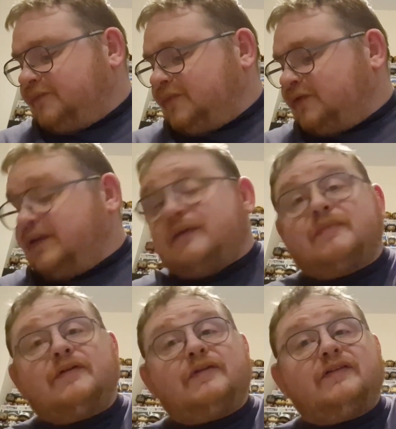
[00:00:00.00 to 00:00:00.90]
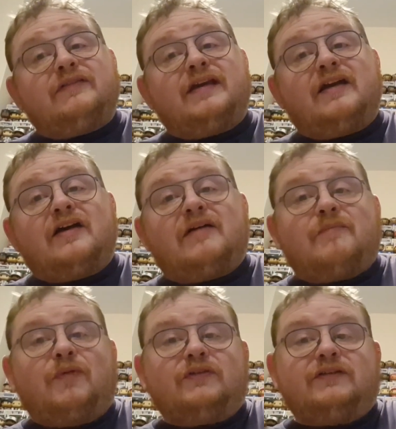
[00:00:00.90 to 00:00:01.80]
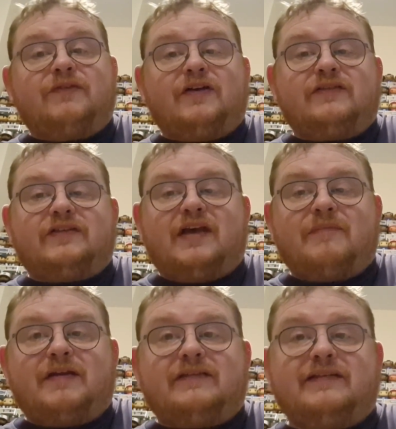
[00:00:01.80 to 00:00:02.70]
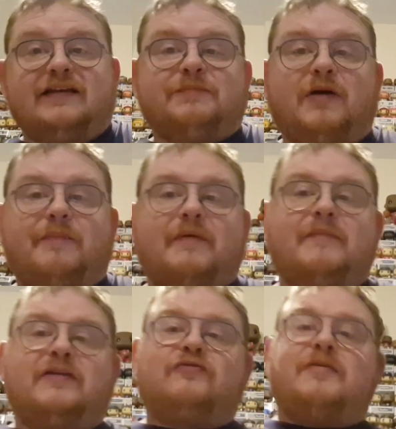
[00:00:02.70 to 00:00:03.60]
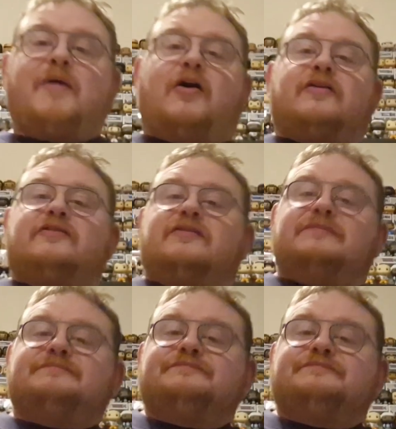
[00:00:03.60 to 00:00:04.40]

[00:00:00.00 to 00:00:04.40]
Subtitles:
should I say, Zinga Multiverse 6 pop mystery box.